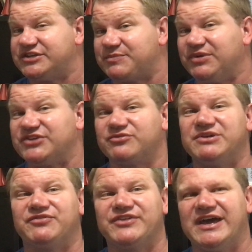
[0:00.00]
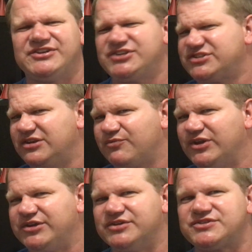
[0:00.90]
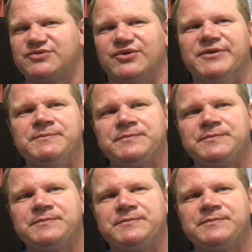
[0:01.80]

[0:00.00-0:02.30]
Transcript: gets a plus for me for that. It's just a really good story.